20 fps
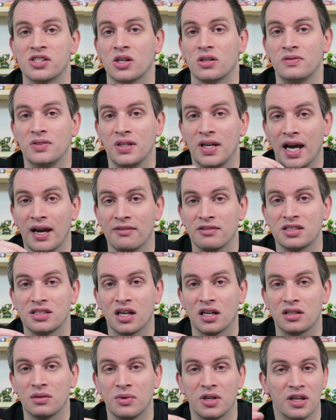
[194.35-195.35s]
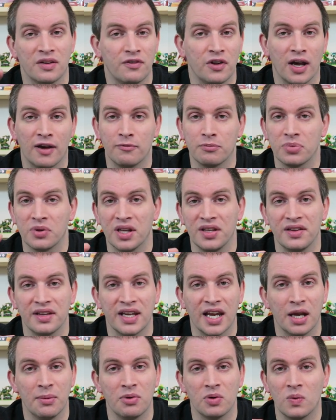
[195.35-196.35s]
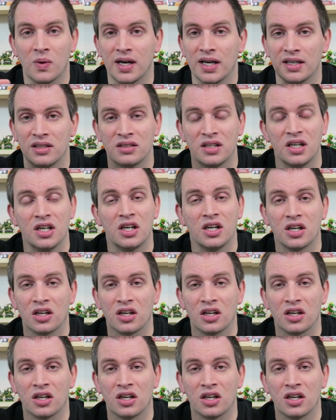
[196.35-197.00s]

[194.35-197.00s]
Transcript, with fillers: So if you haven't done if you haven't played the game in a while,